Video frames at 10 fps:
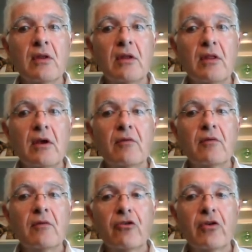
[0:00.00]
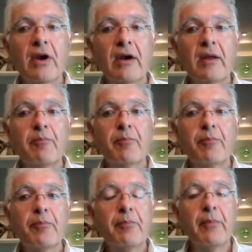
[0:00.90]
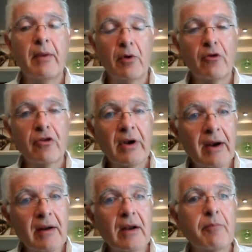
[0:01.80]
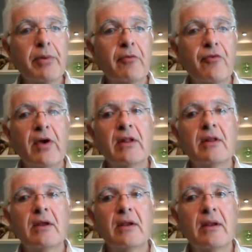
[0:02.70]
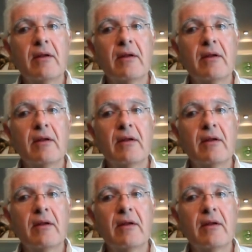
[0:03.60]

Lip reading: the evolutionarily perfected